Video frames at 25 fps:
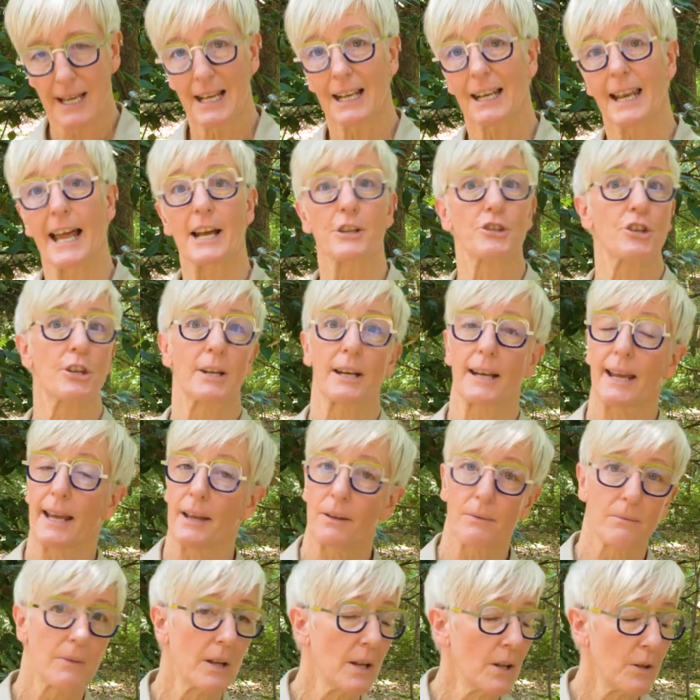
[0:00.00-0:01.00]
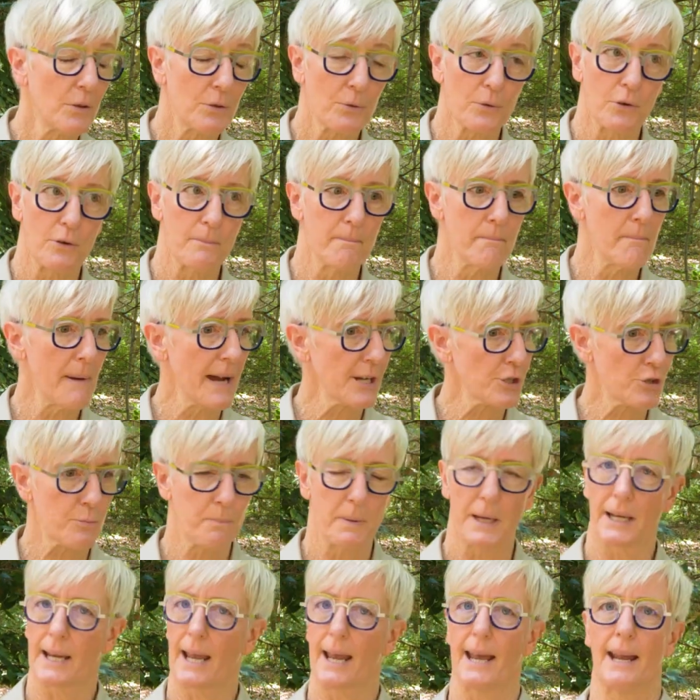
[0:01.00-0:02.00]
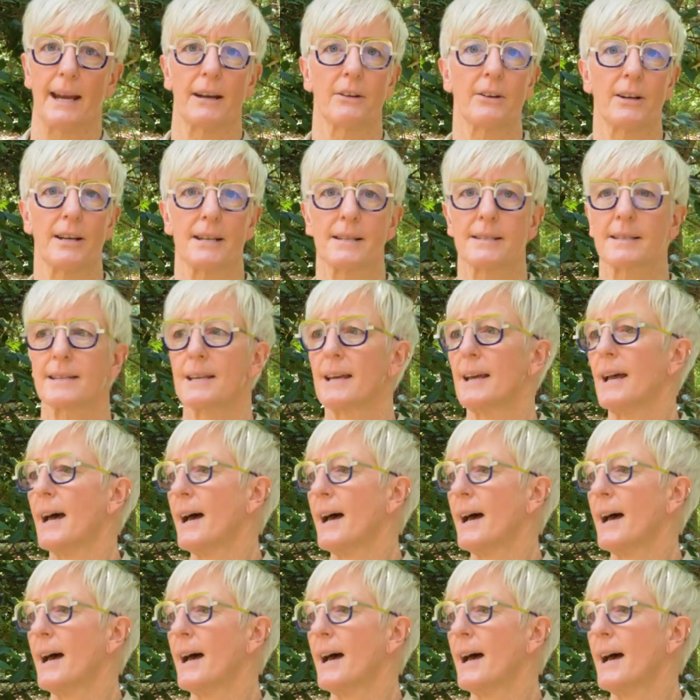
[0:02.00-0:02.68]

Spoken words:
allows you to get through much bigger areas,